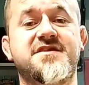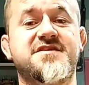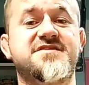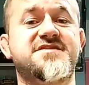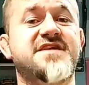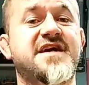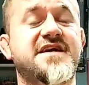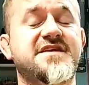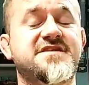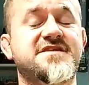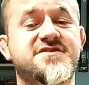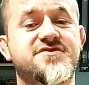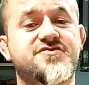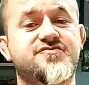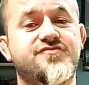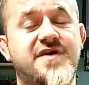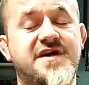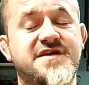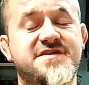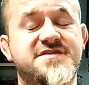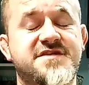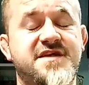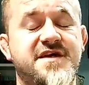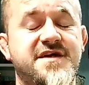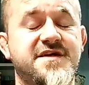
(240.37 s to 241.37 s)
and the Texas
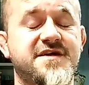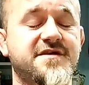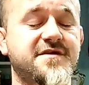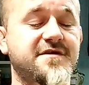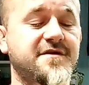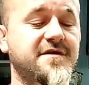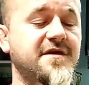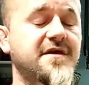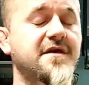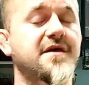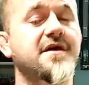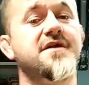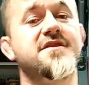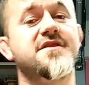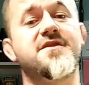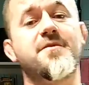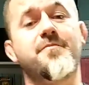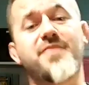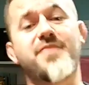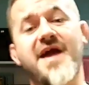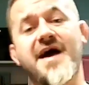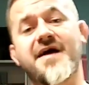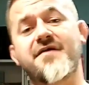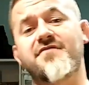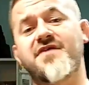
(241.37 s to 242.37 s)
rat snake.
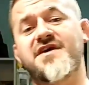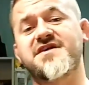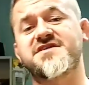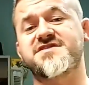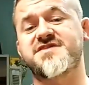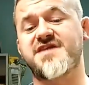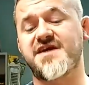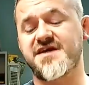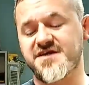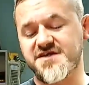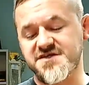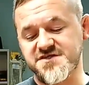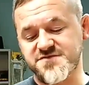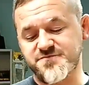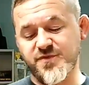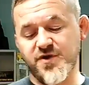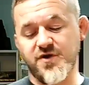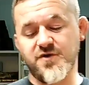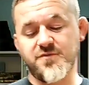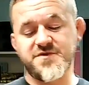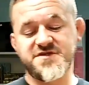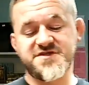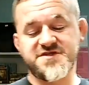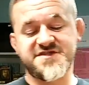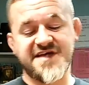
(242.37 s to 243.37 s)
The black rat snake is
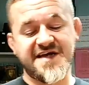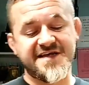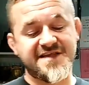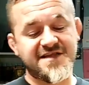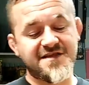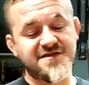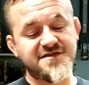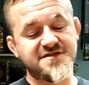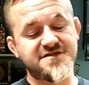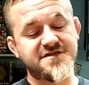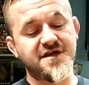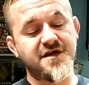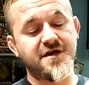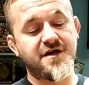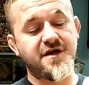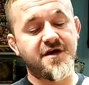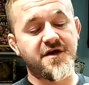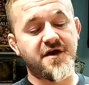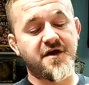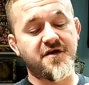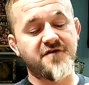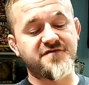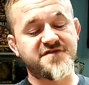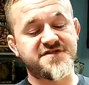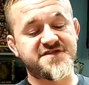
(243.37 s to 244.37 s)
born with saddles,
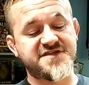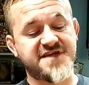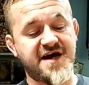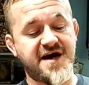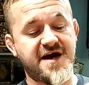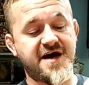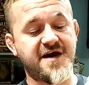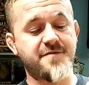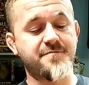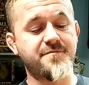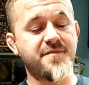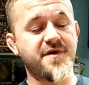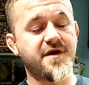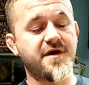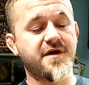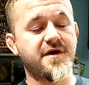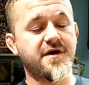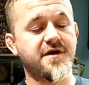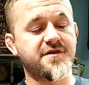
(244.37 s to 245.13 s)
and over time